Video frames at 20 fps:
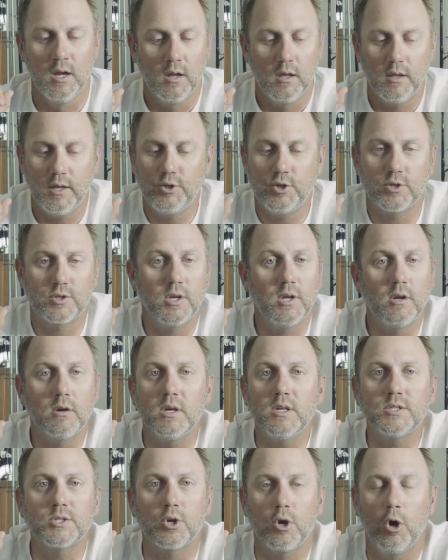They just
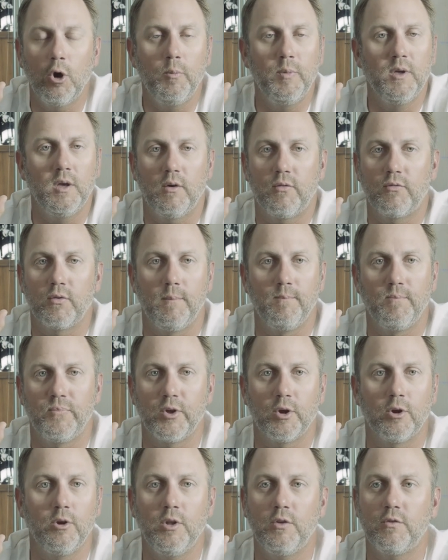increased cobia from
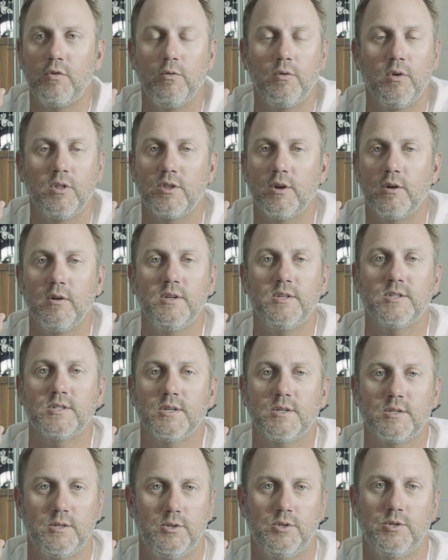32 to
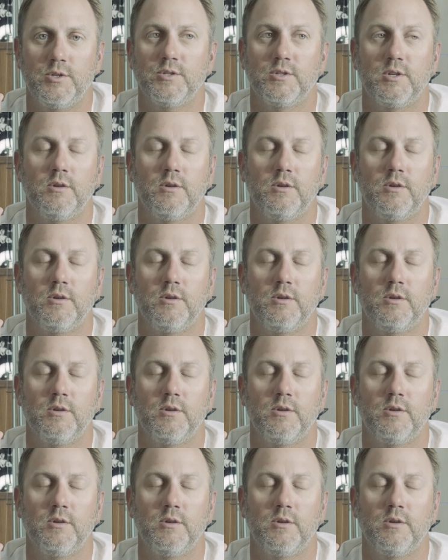36 inches,